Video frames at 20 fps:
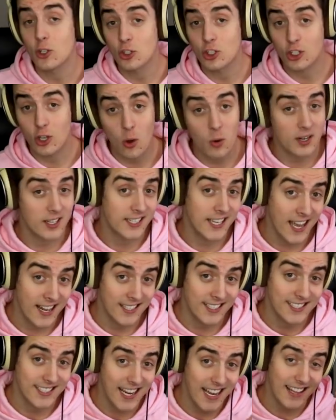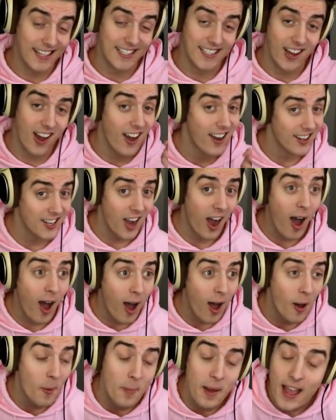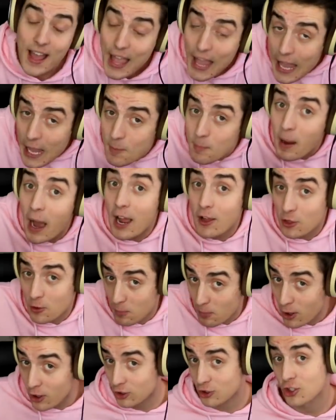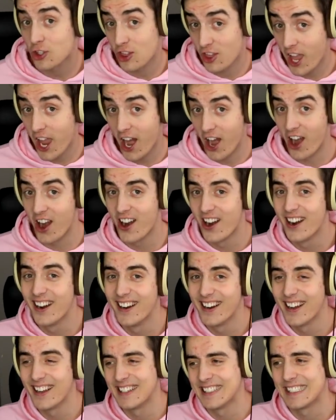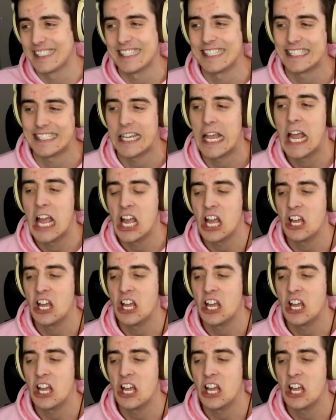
you should go to DenisDaily.com and buy the merch there. Just